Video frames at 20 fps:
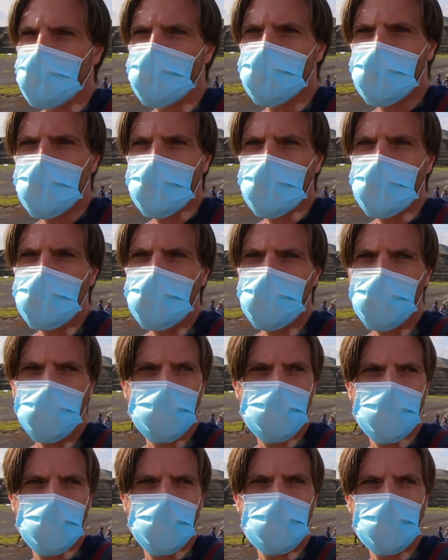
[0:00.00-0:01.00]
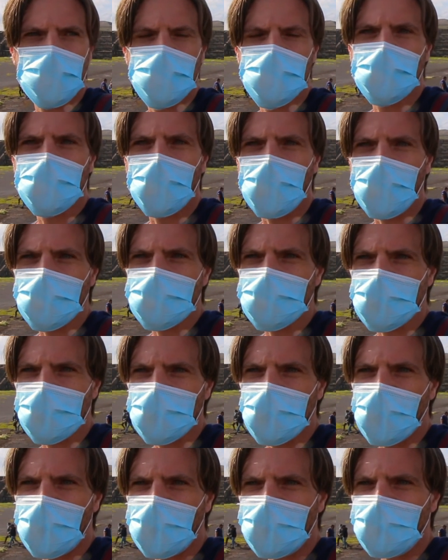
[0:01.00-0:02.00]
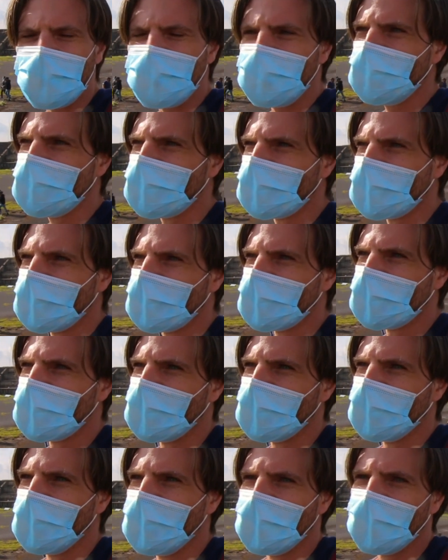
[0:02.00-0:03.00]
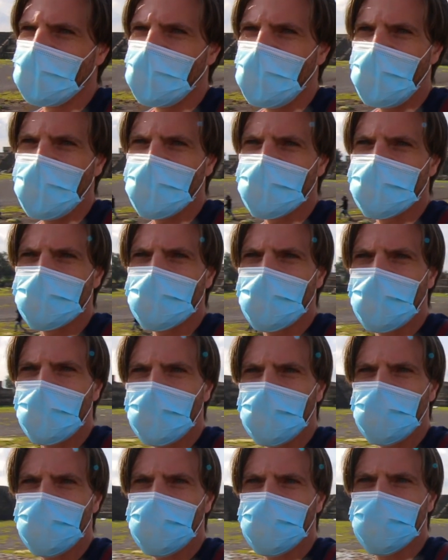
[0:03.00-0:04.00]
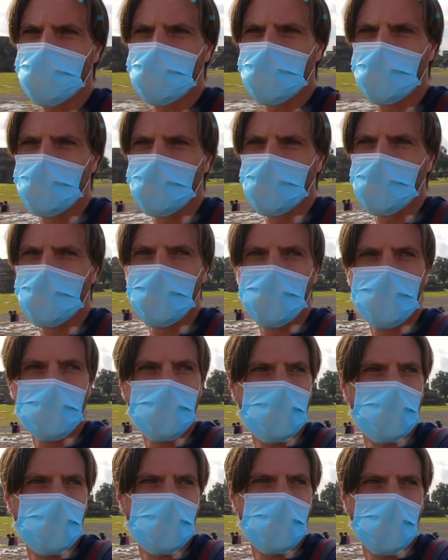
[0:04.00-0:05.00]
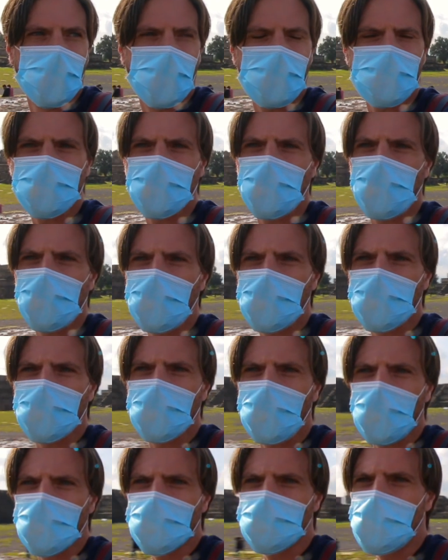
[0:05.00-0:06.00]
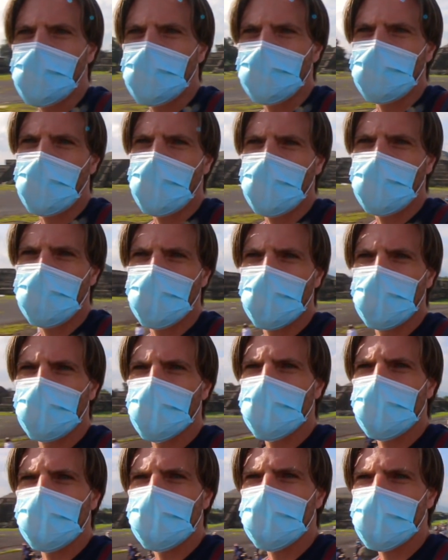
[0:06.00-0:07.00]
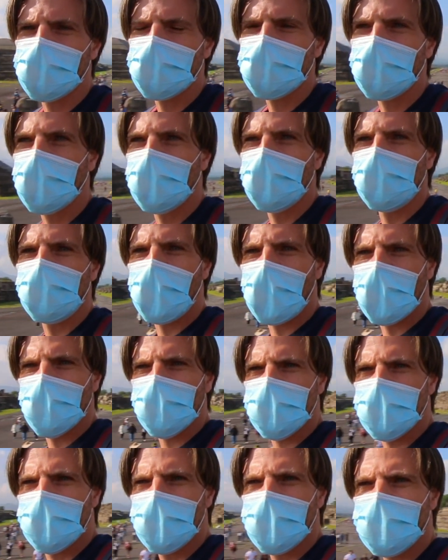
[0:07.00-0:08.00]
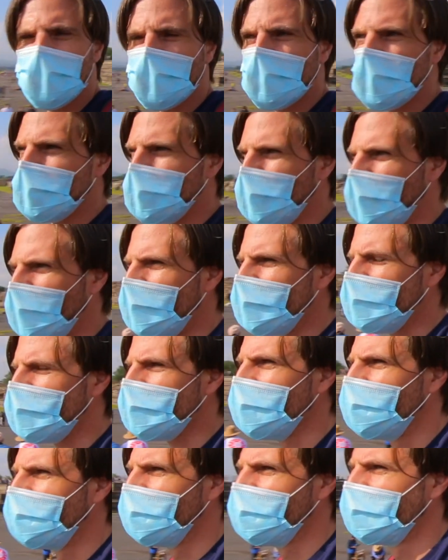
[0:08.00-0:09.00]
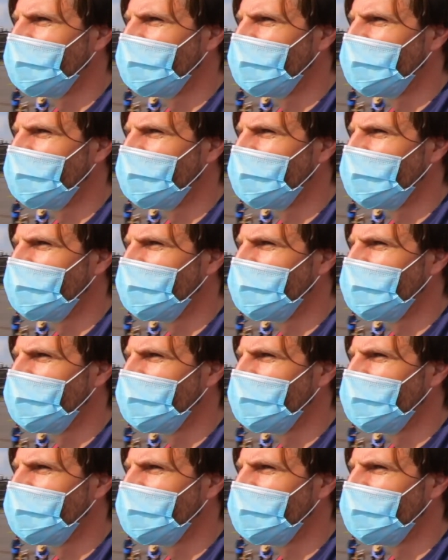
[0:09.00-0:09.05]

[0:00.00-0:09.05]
the city in which gods are made. And I don't know about gods being made here, but there's certainly a majesty to this place,